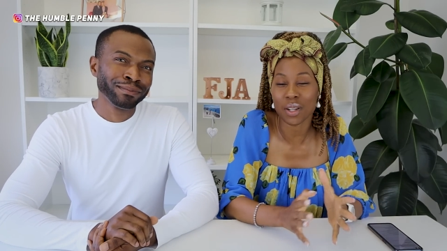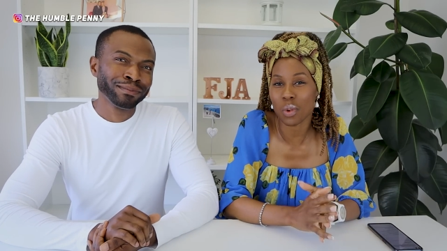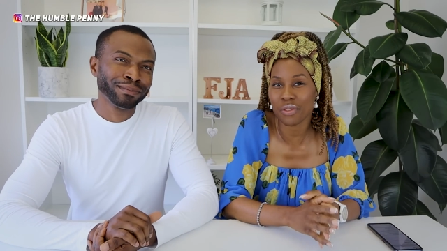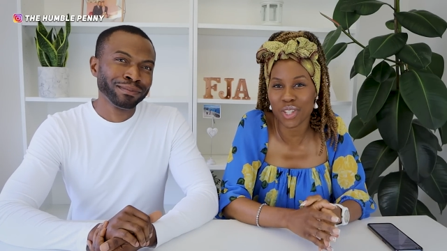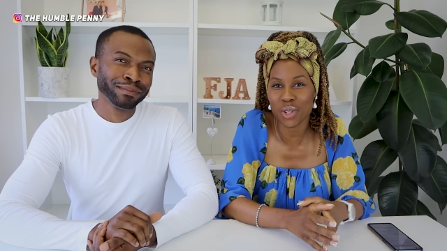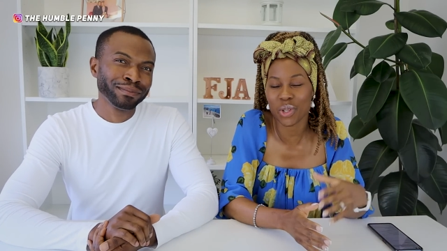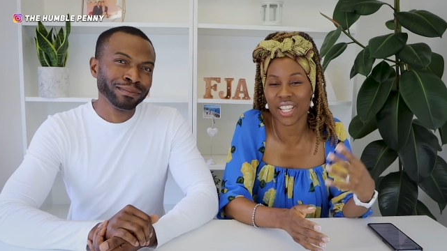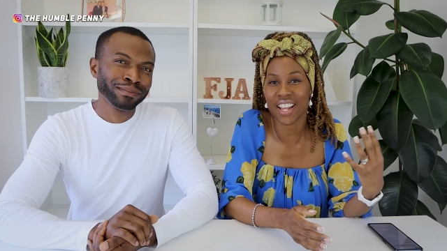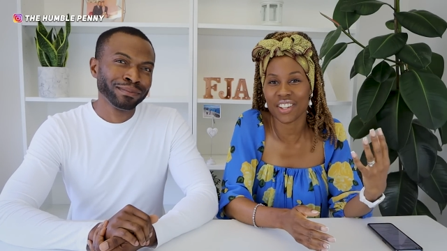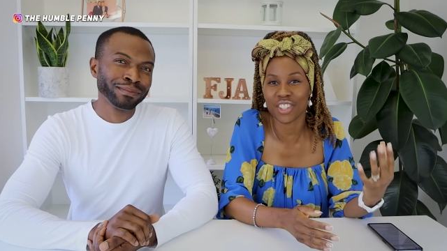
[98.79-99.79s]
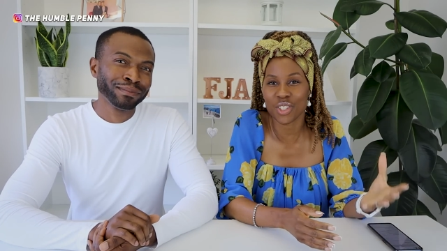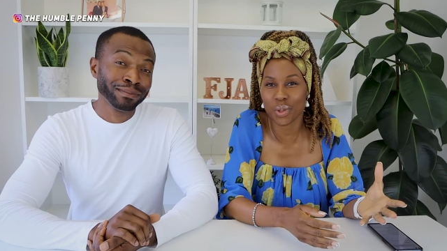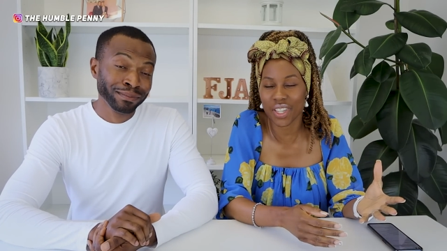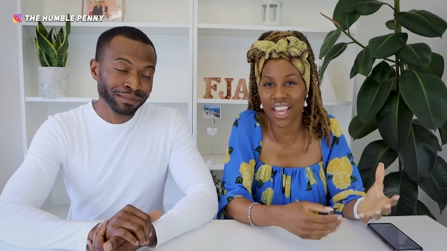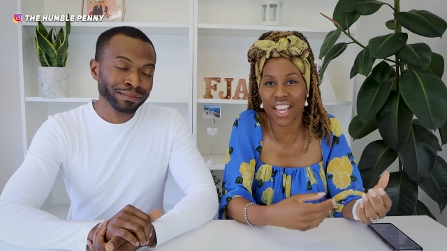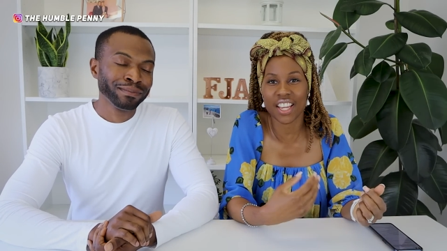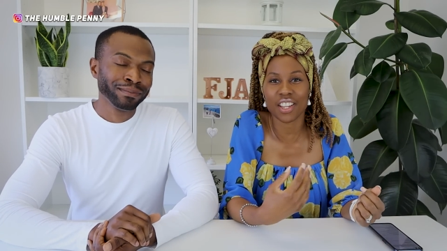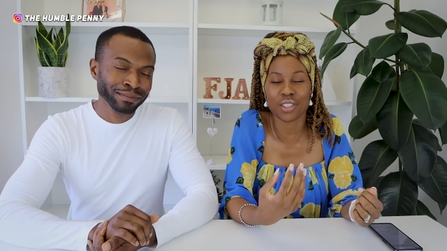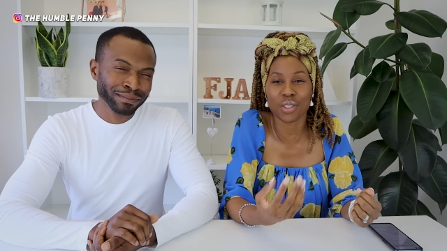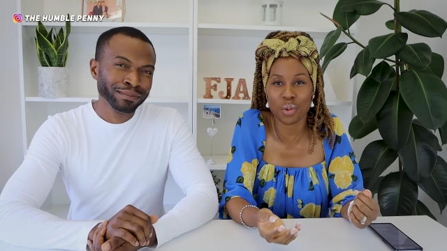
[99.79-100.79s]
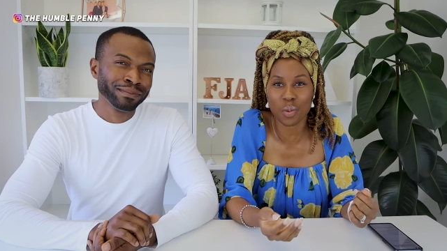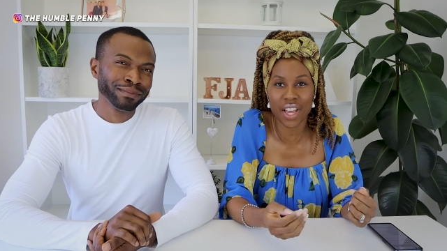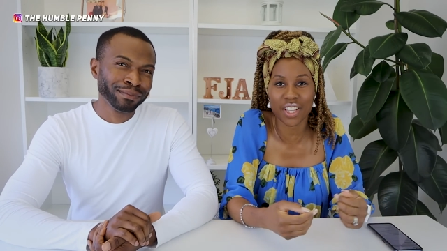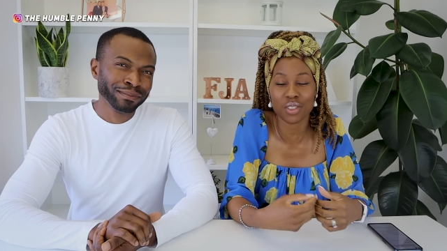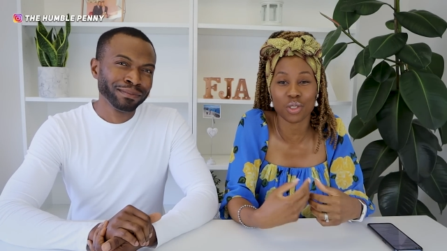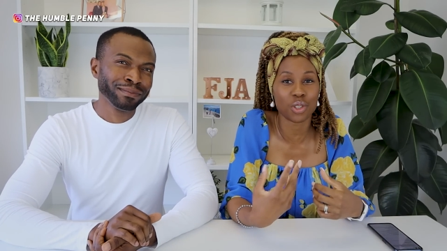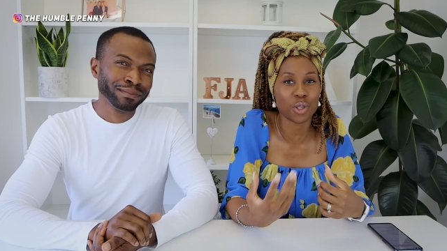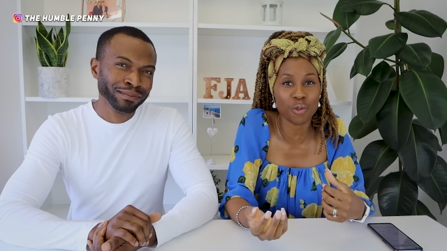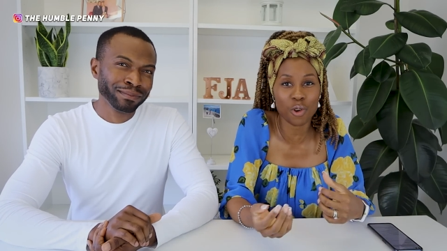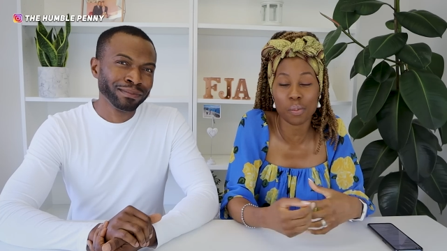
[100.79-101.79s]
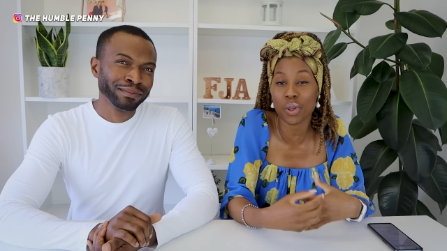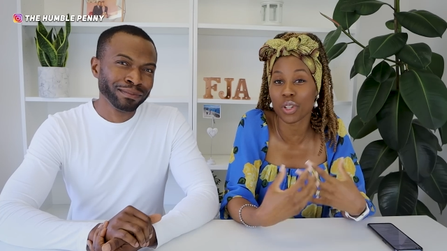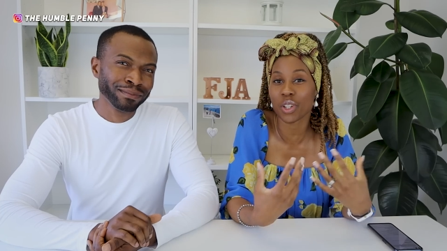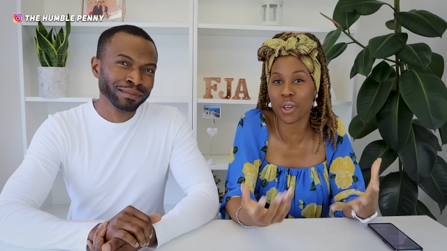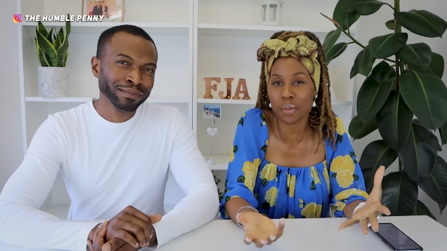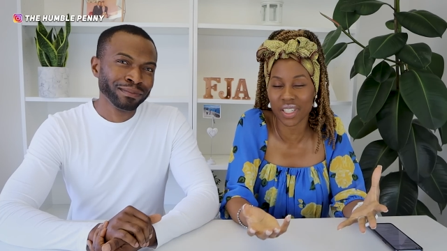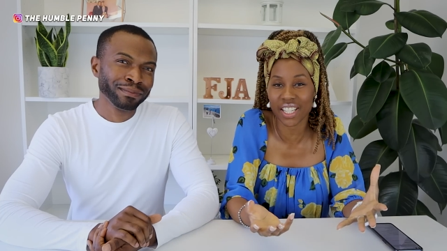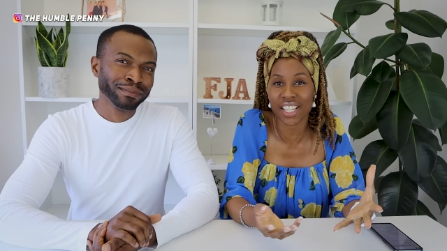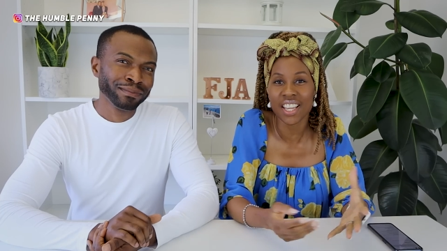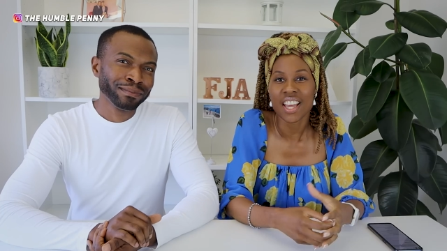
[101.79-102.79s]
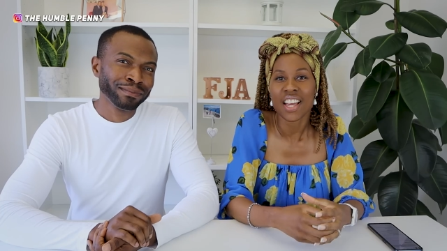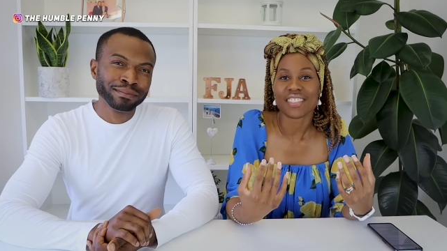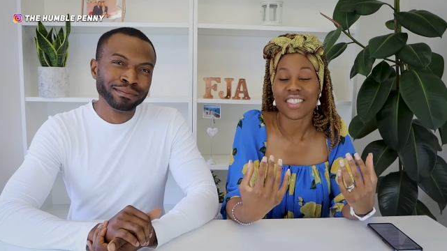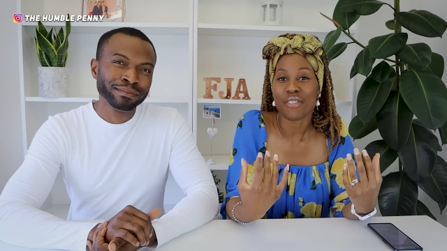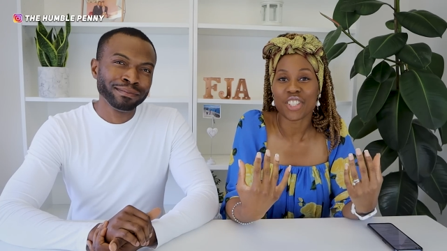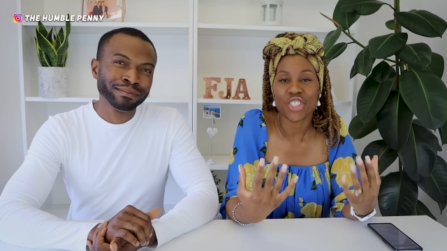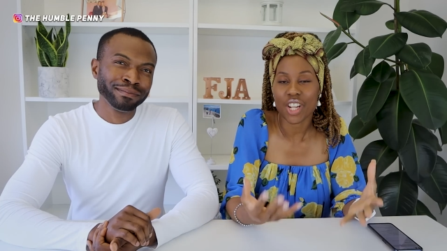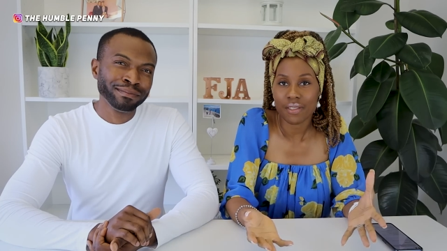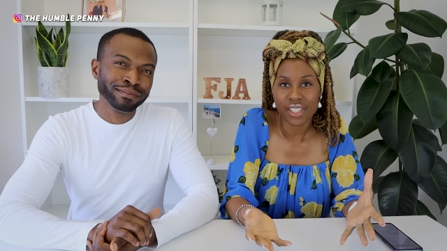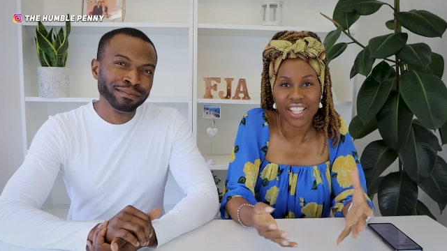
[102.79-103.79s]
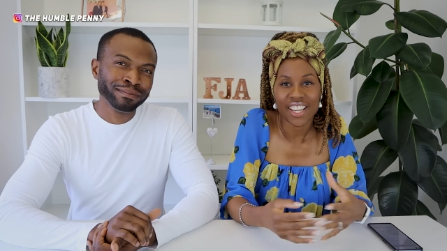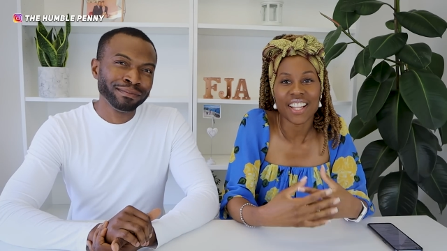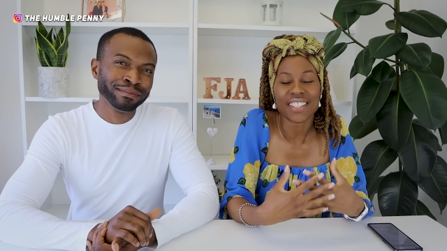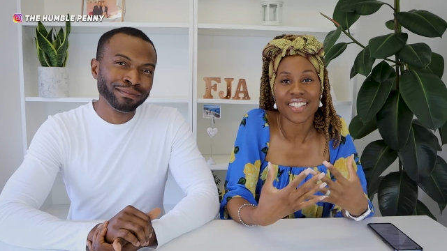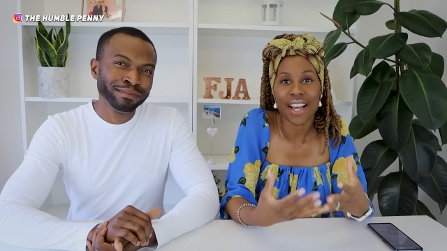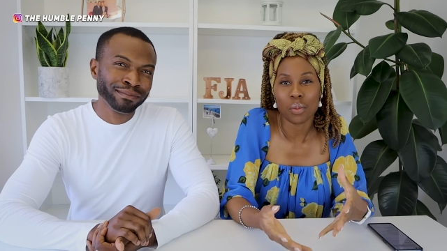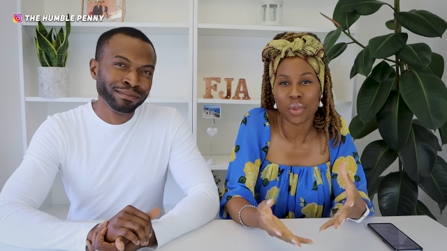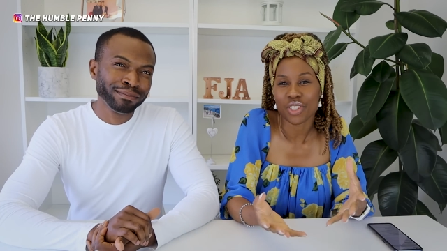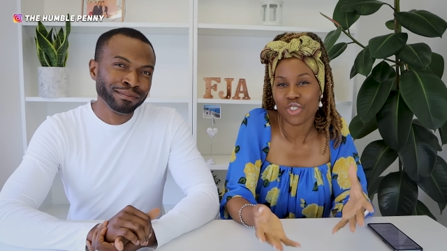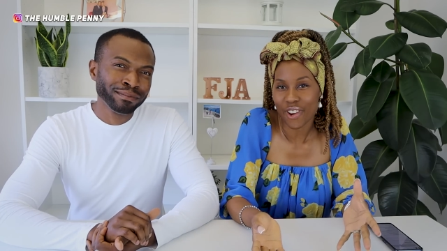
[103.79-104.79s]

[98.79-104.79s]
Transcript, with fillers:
Speaker 1: And whether you're looking at the UK, US, Europe, or globally, there is generally a downwards